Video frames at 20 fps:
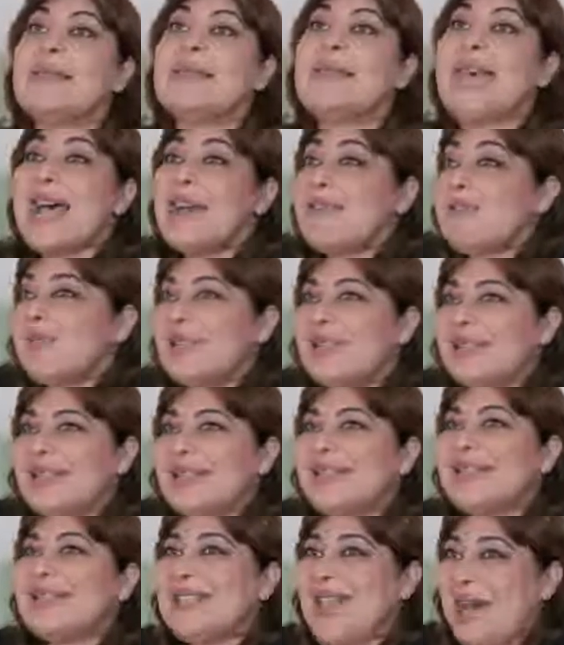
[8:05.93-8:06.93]
That
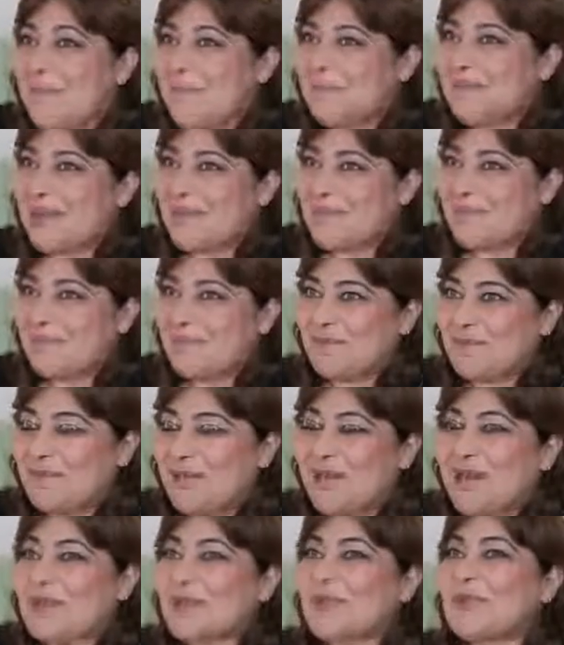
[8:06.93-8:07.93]
really stopped them.
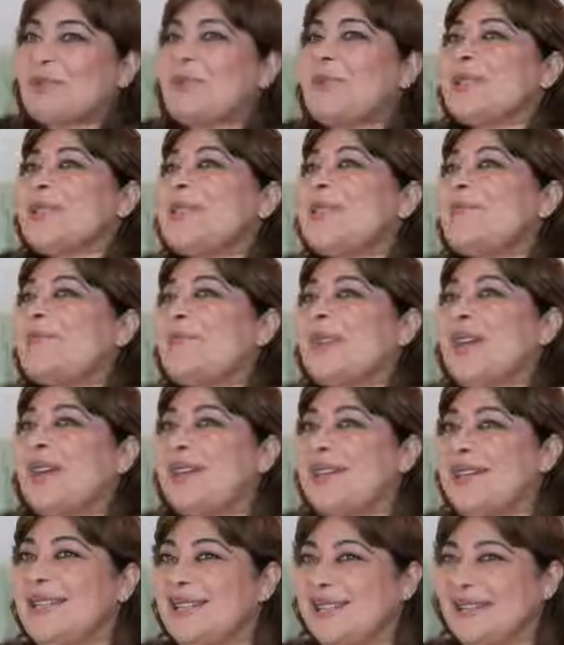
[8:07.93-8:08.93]
So it was a
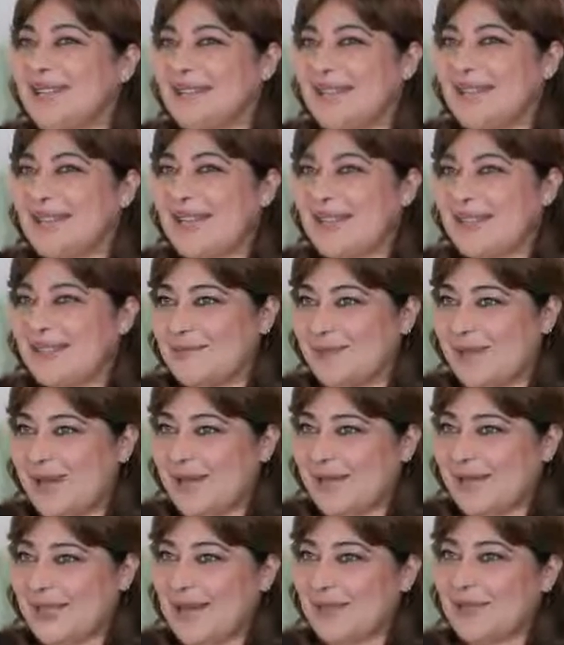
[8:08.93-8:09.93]
very interesting
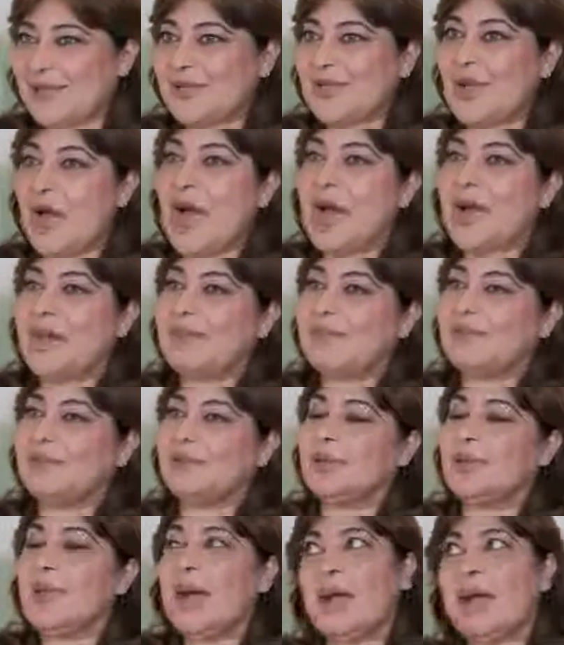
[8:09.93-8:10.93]
experience. I mean, so I
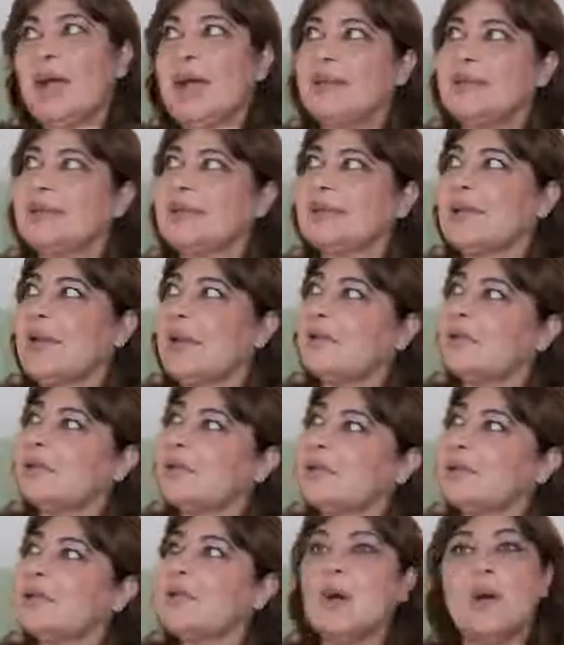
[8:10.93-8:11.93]
had this
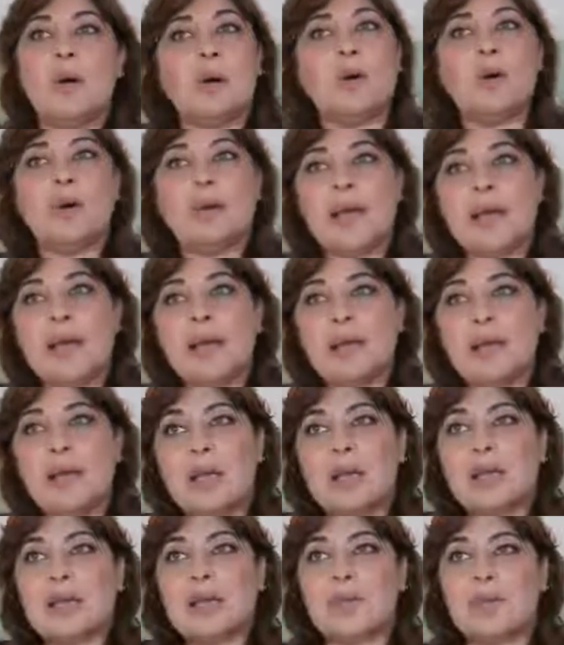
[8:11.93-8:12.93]
confidence. Oh, okay.
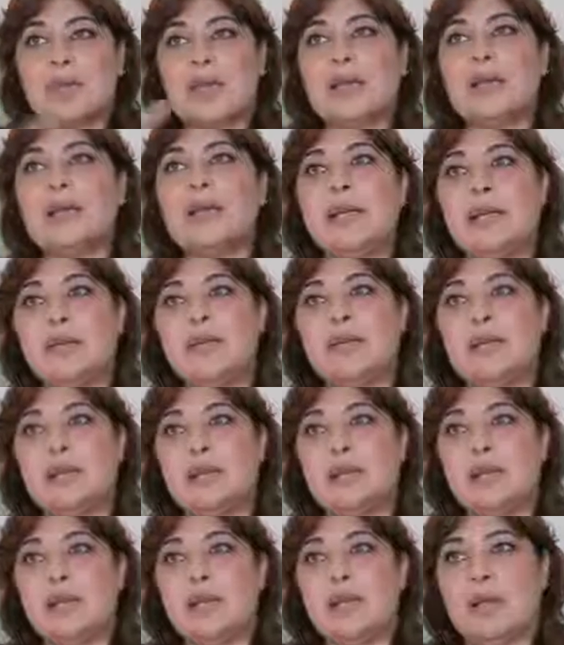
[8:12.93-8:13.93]
So we can
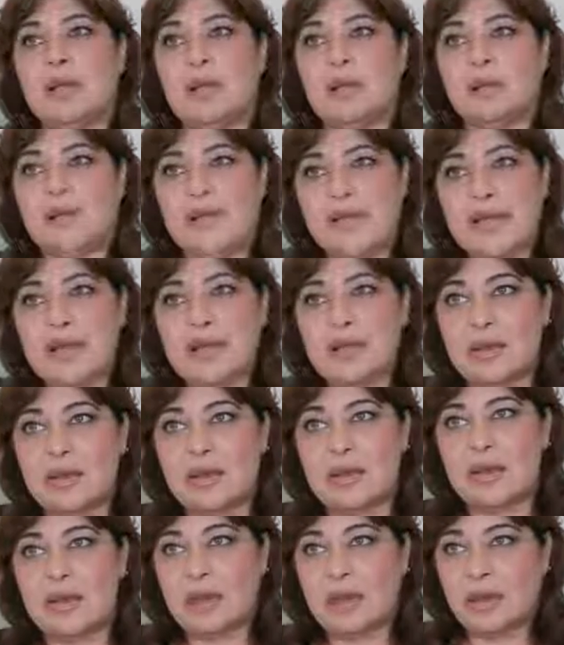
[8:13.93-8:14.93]
even deal.
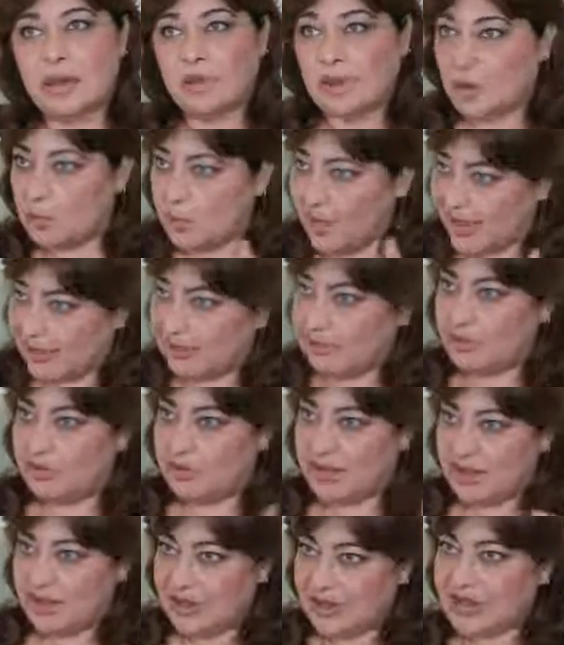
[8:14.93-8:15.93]
You know, when
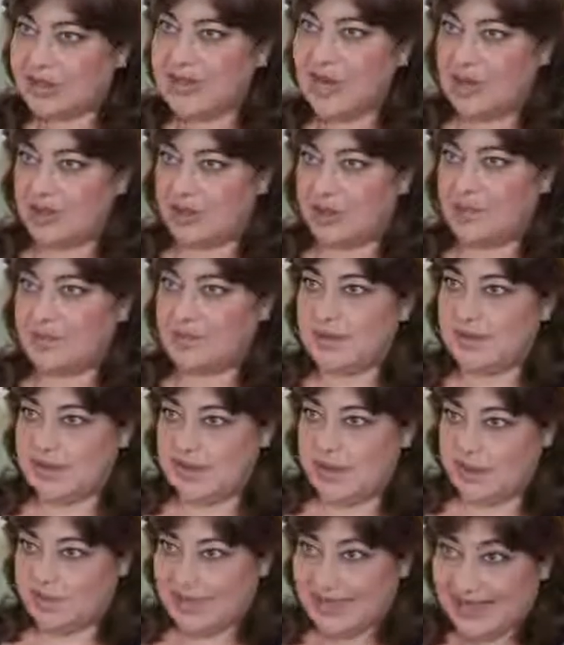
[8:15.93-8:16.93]
religious arguments
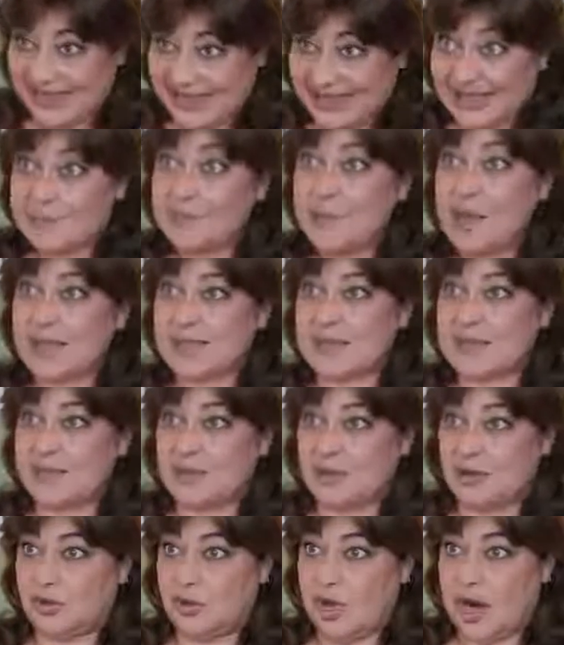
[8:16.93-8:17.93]
come, it is
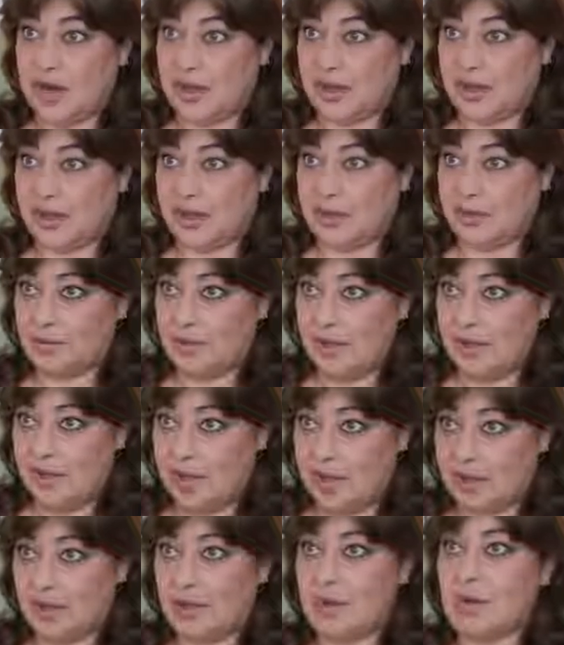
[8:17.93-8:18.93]
possible to argue
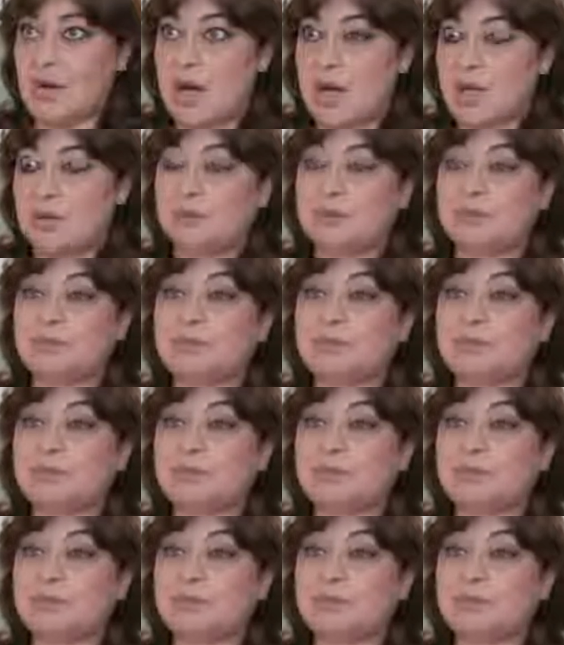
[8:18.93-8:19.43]
and go on.